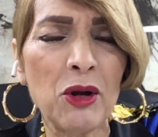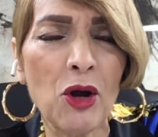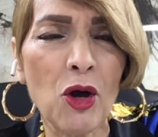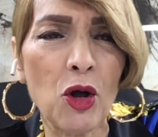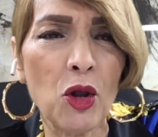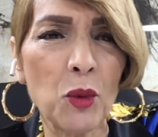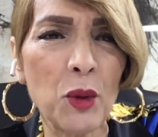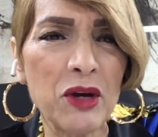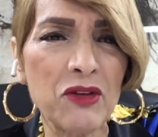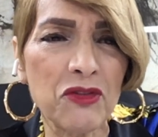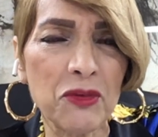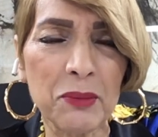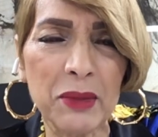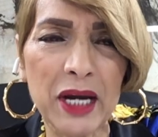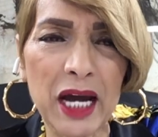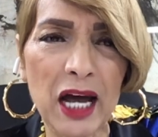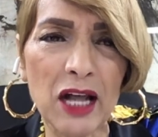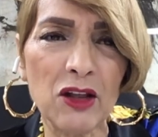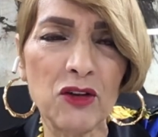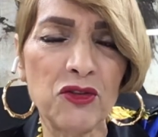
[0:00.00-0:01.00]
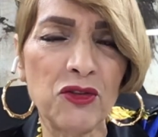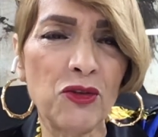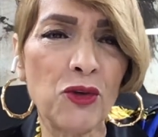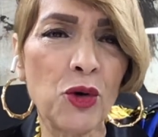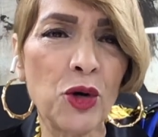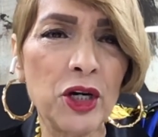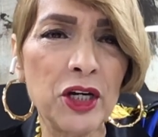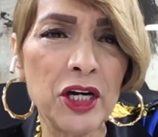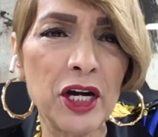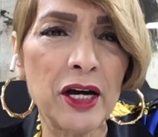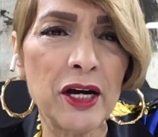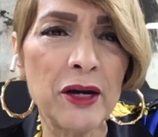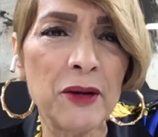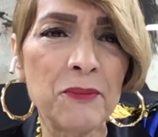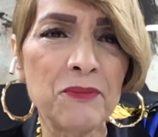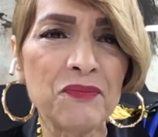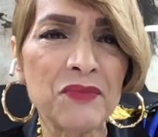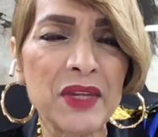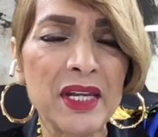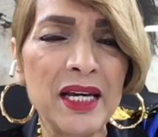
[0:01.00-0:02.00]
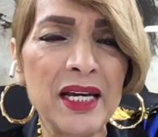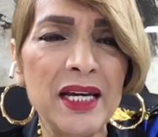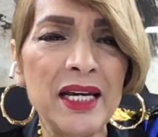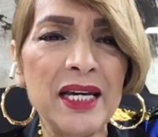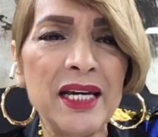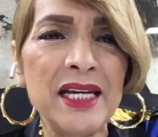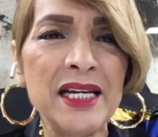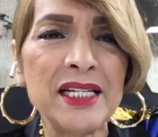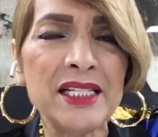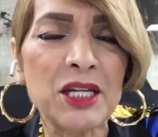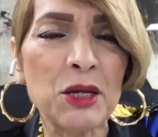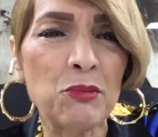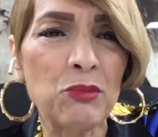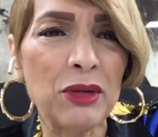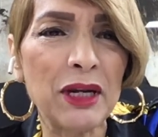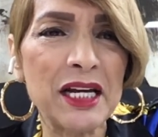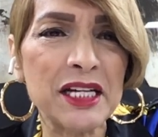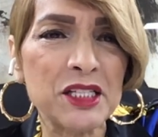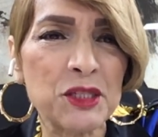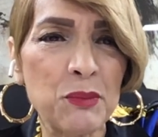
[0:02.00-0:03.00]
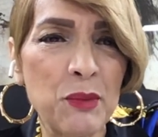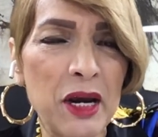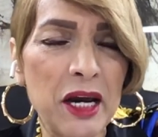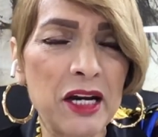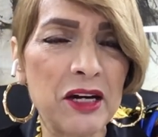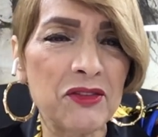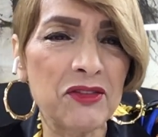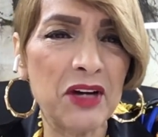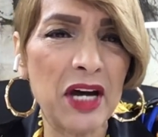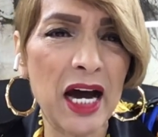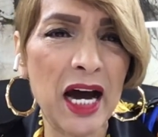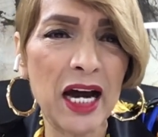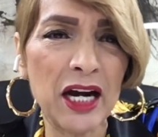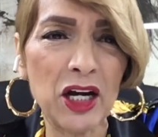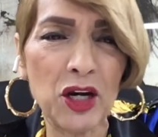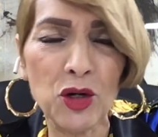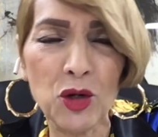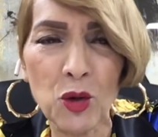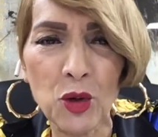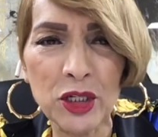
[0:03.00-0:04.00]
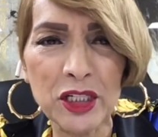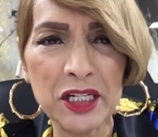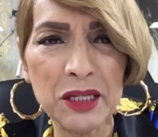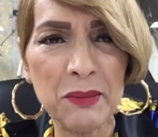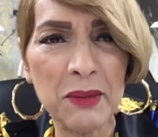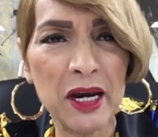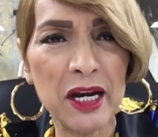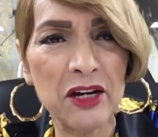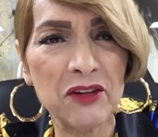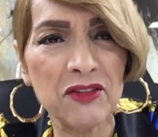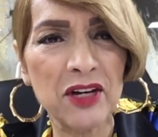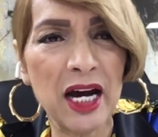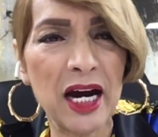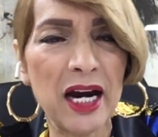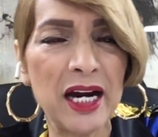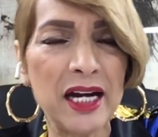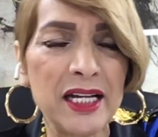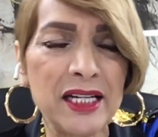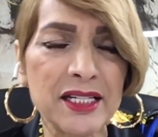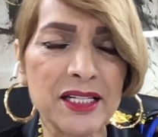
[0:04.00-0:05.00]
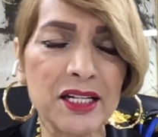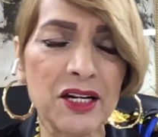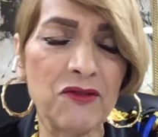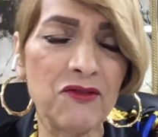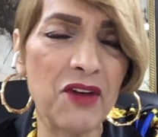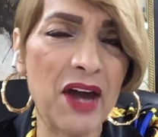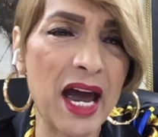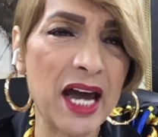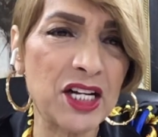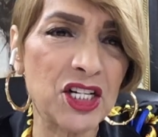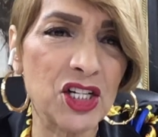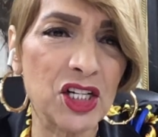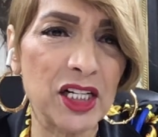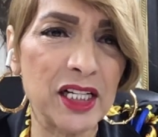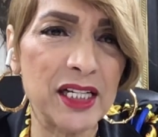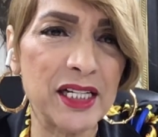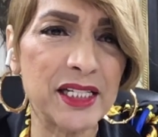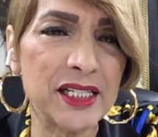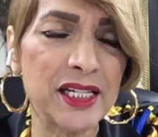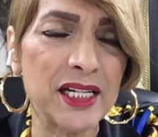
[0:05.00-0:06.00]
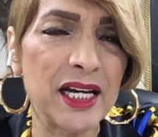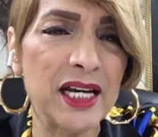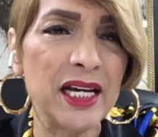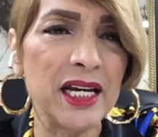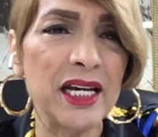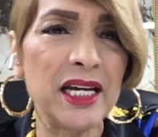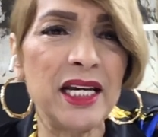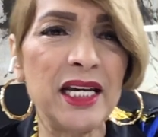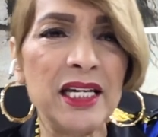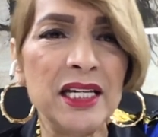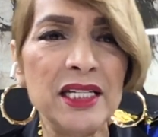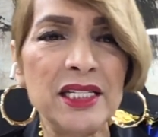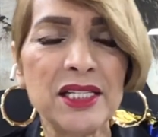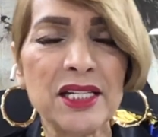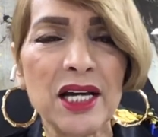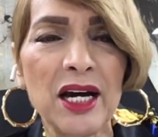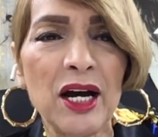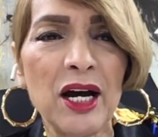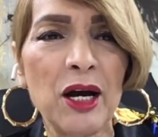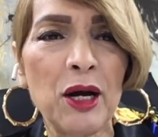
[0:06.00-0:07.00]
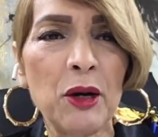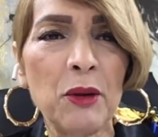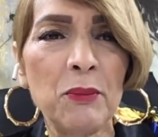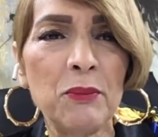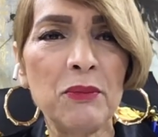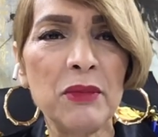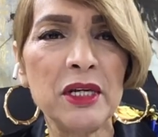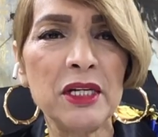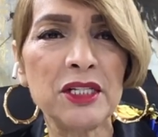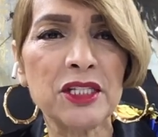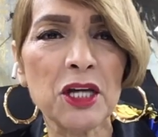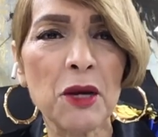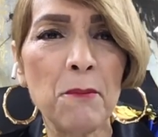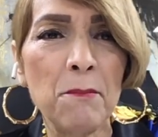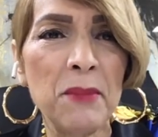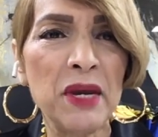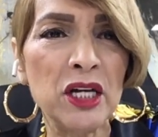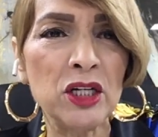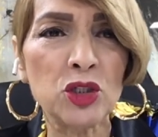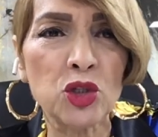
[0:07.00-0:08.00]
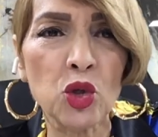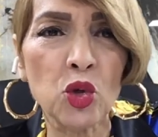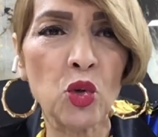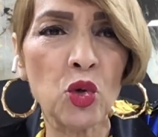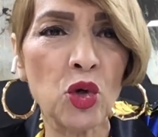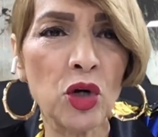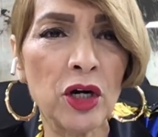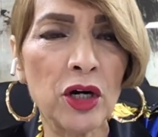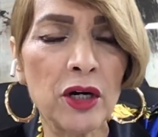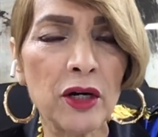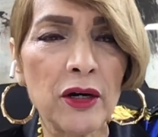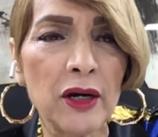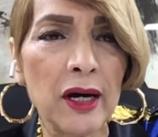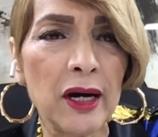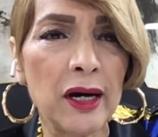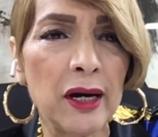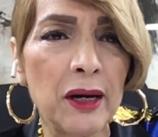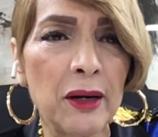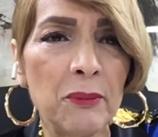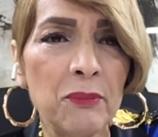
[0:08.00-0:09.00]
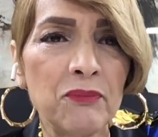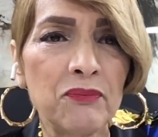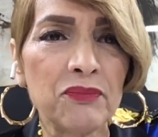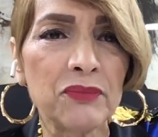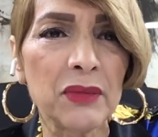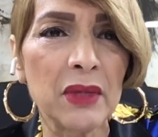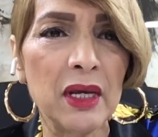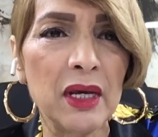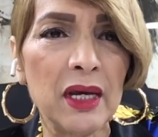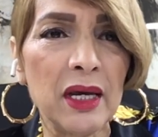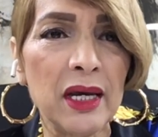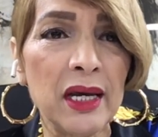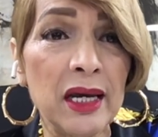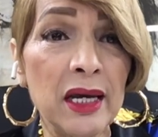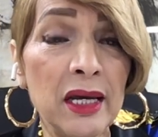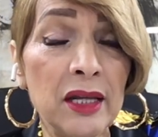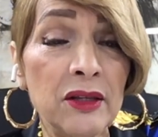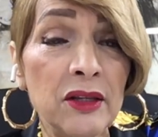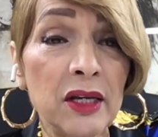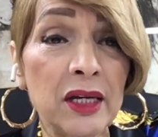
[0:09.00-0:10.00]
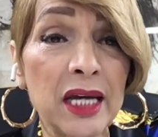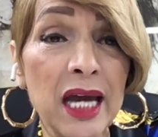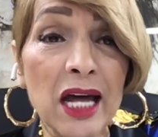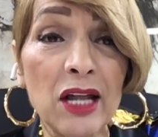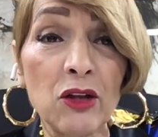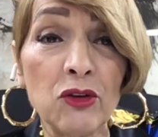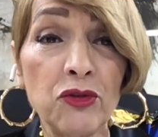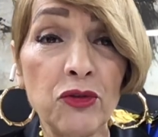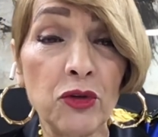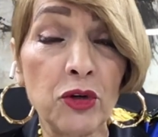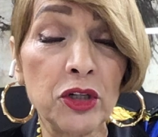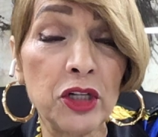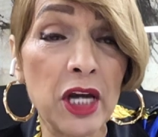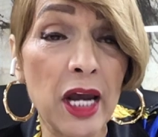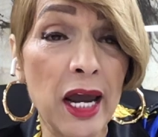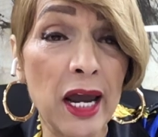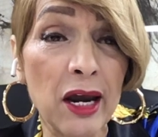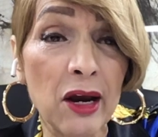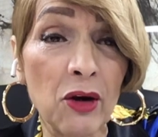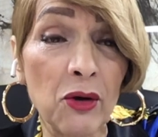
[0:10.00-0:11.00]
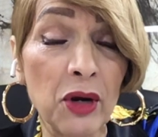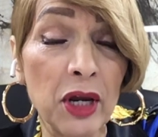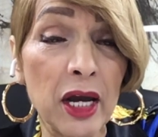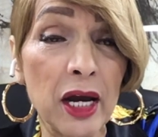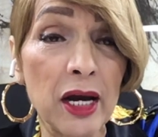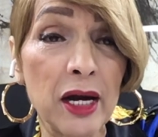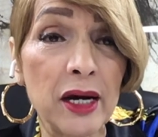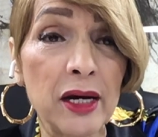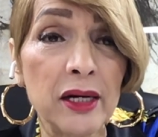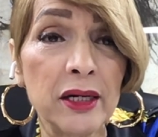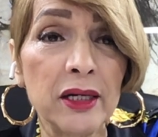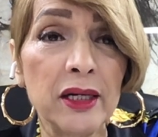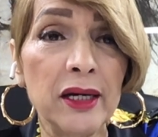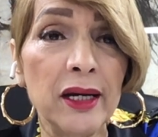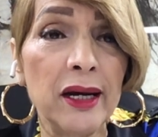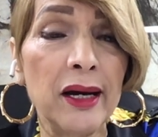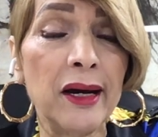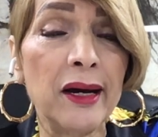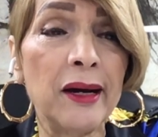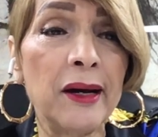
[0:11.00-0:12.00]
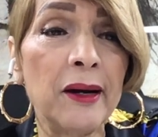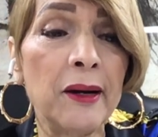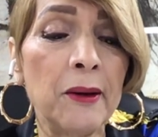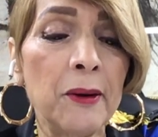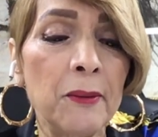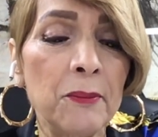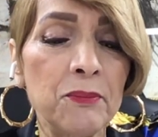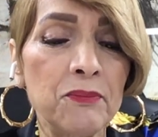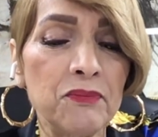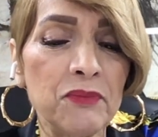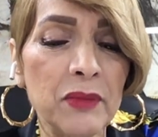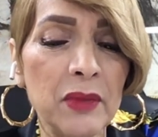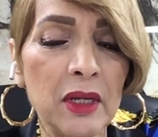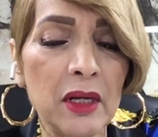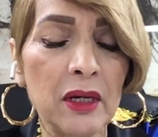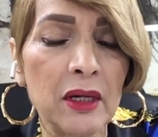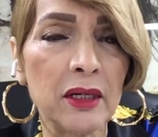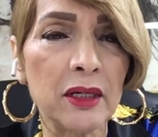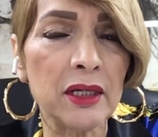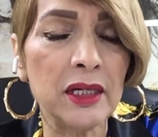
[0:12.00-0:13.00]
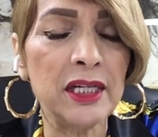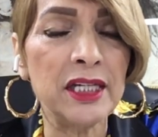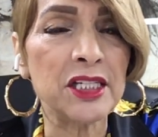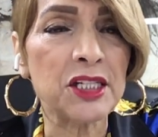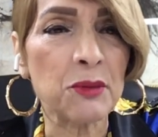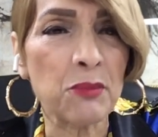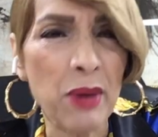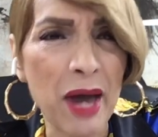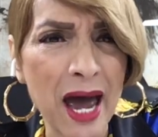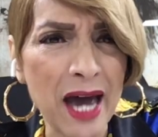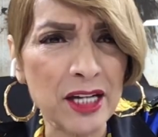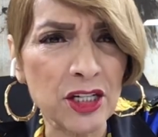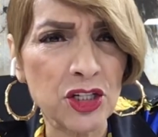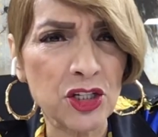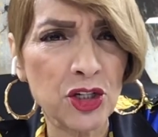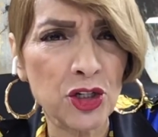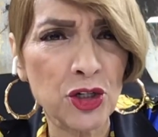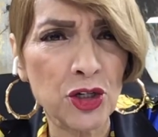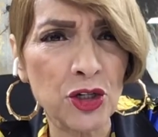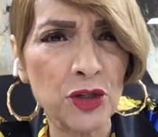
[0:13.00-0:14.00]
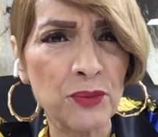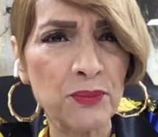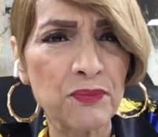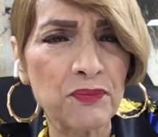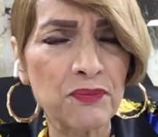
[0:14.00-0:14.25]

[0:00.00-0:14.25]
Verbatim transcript: all the way from California. He's a blessed man of God, anointed man of God. He's an evangelist. He's um, he's a mentor um, in the California area. Um, uh, he's a pastor